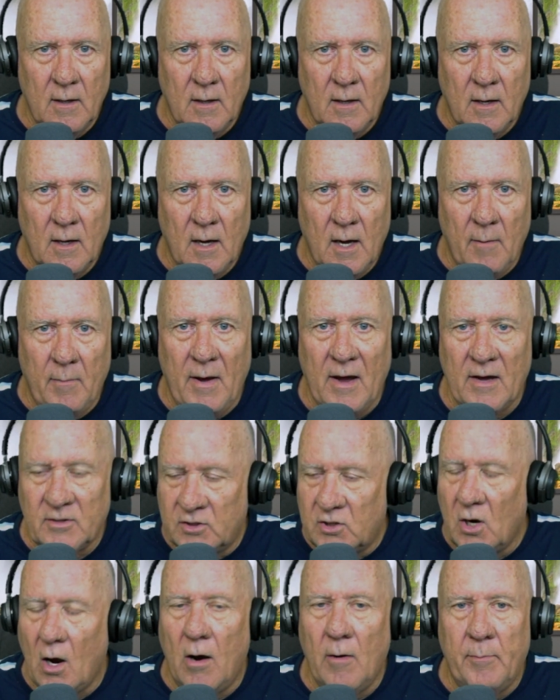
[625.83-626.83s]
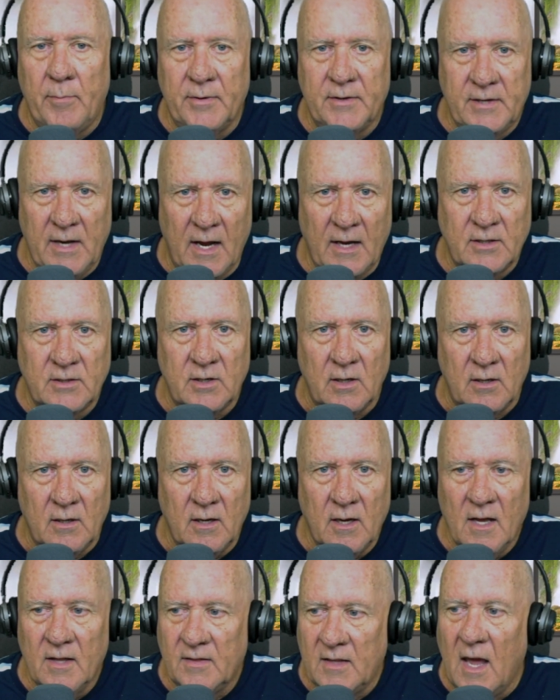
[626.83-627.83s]
about child protection,
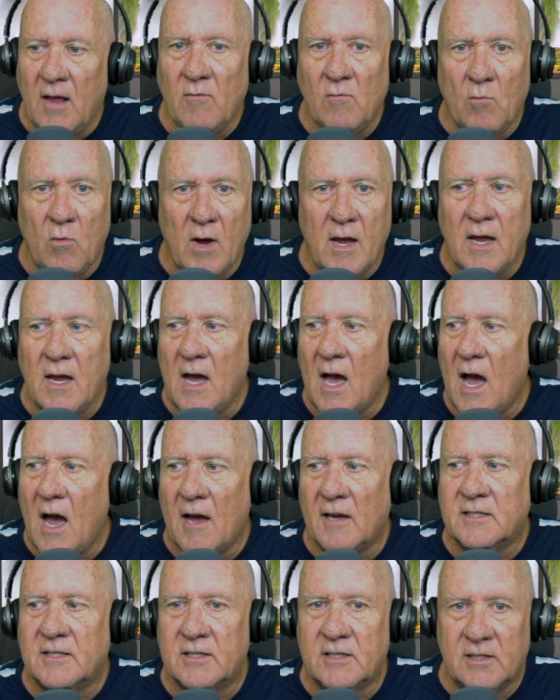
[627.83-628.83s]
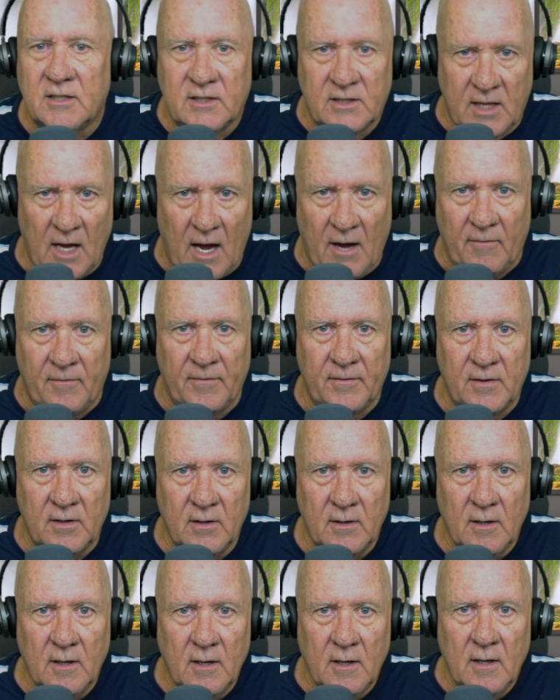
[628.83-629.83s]
then we are stuffed.
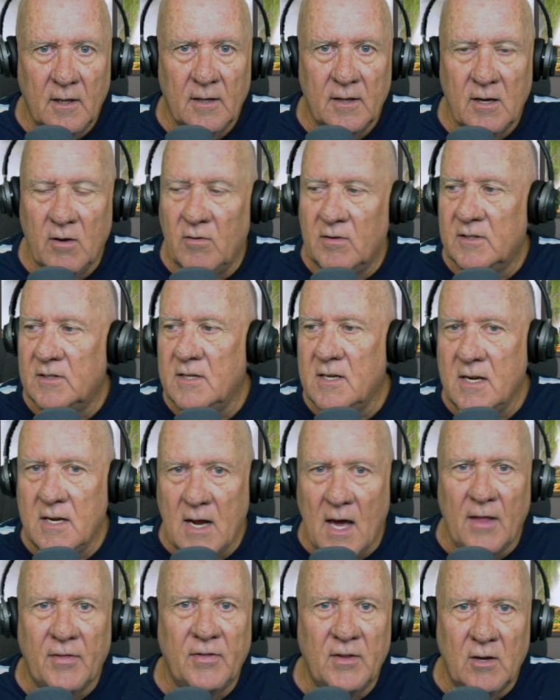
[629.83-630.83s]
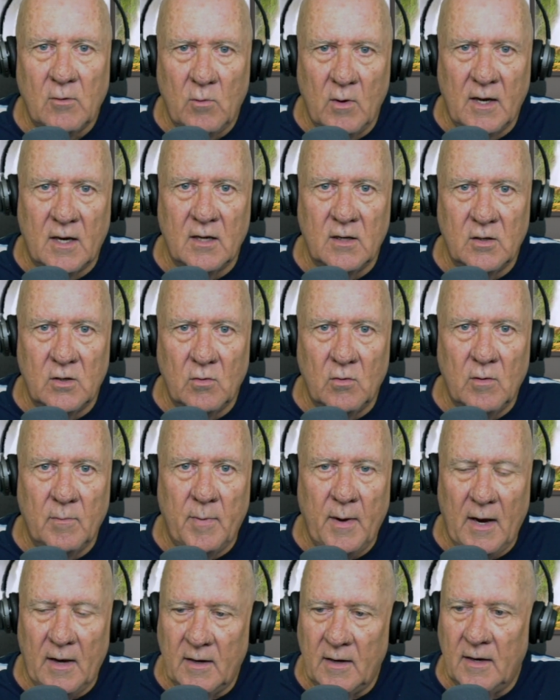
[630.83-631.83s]
There is nothing we can do
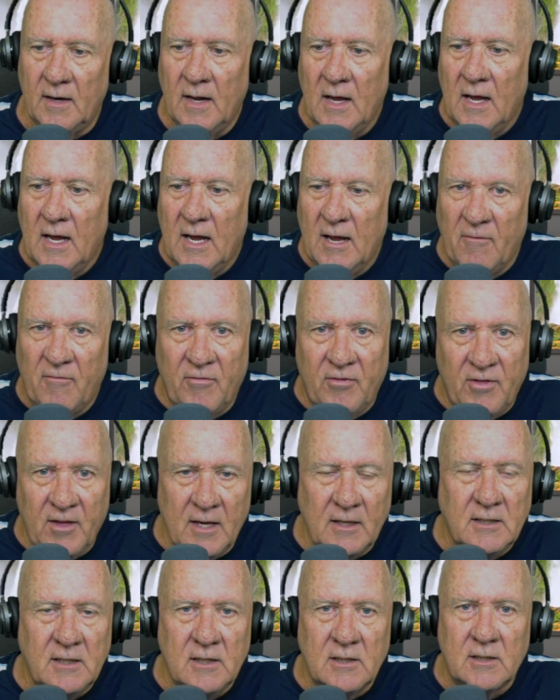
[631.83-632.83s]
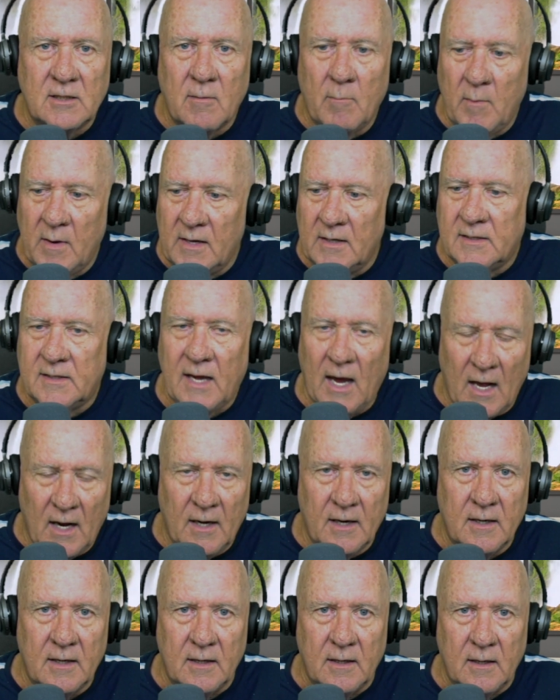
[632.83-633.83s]
about it. If this is the
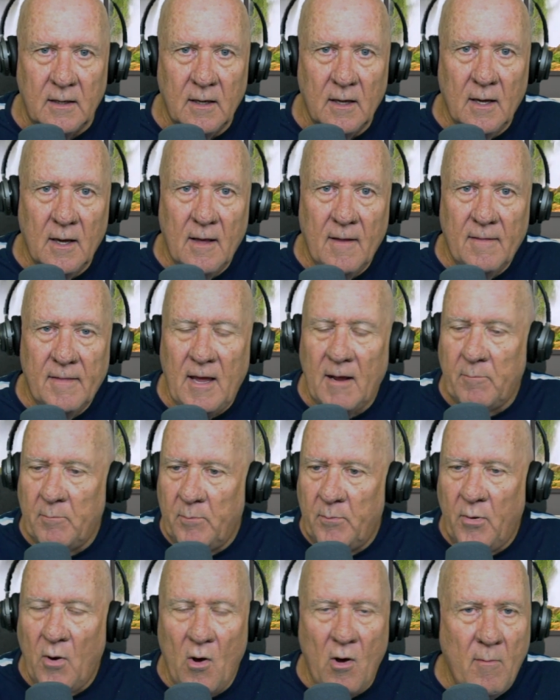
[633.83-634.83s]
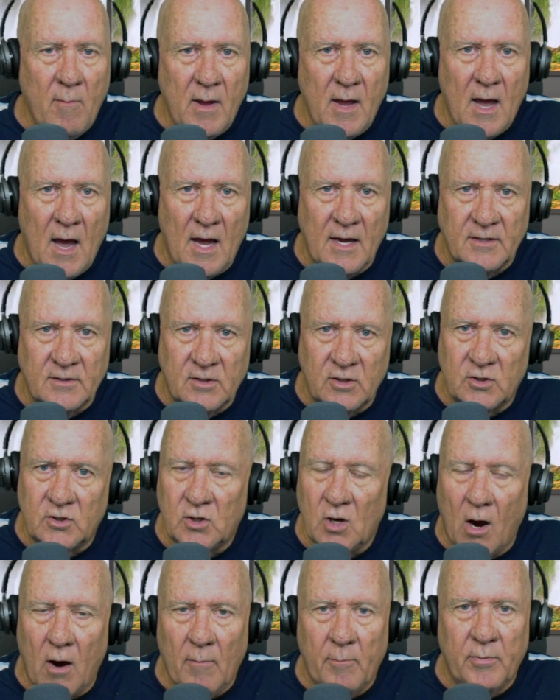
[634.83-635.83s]
mentality that permeates the
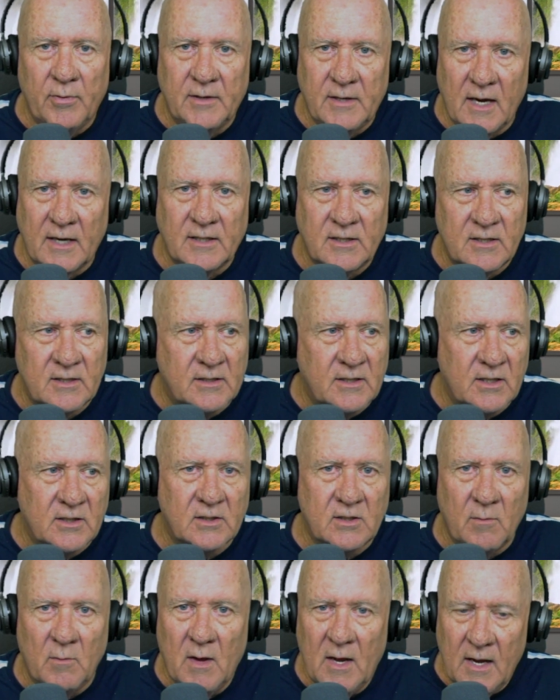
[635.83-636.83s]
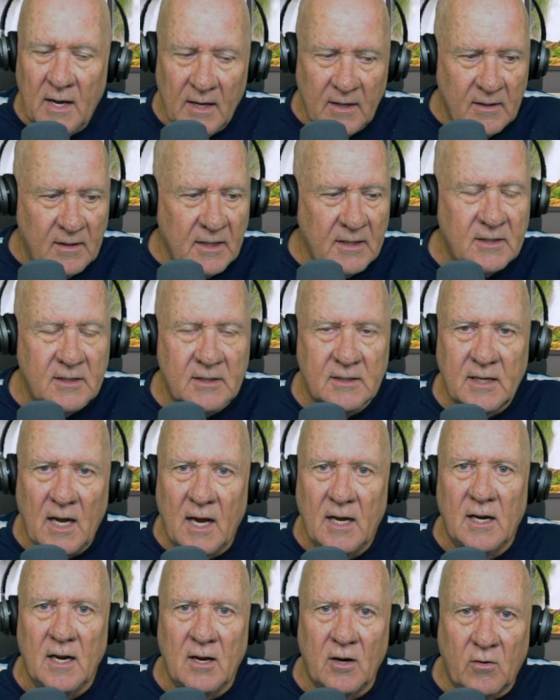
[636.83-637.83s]
child protection system in this
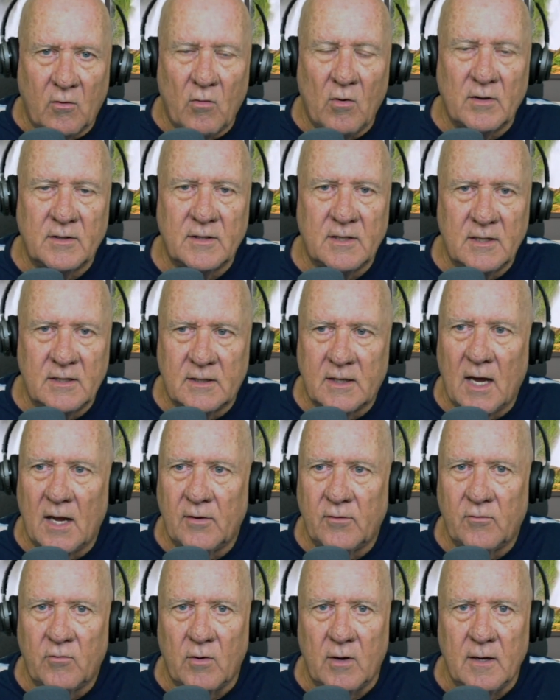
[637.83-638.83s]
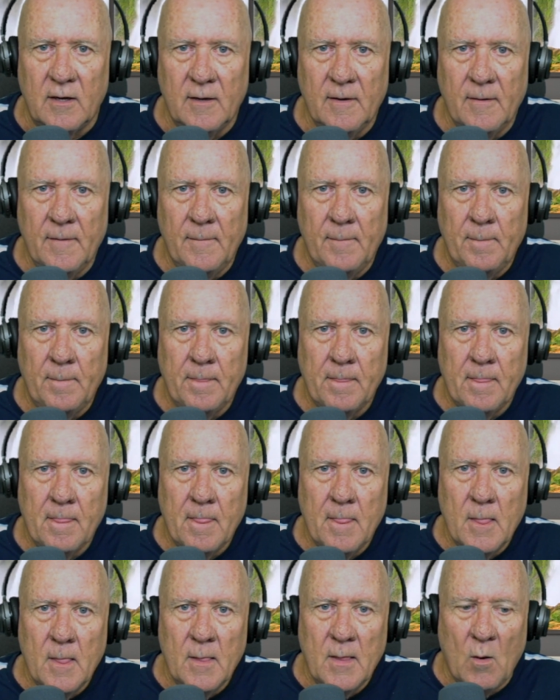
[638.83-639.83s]
state and across this country,
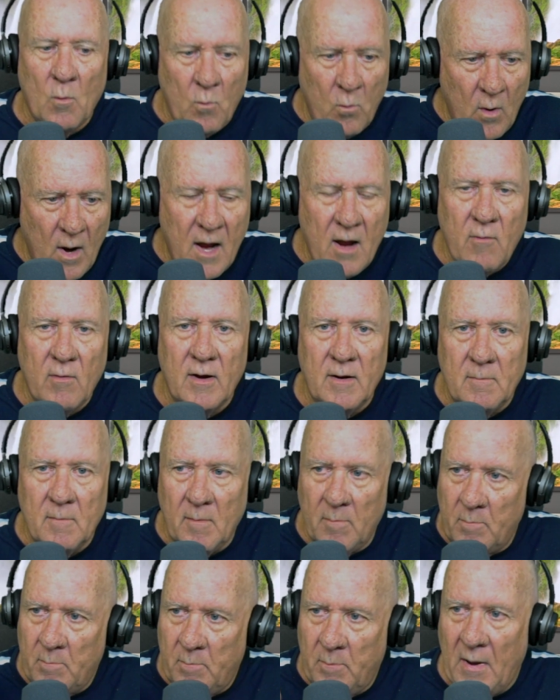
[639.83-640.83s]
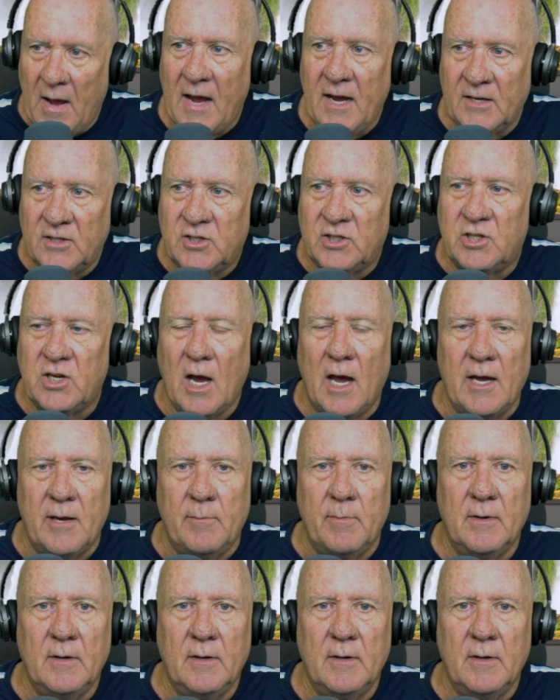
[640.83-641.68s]
then we're in bad shape.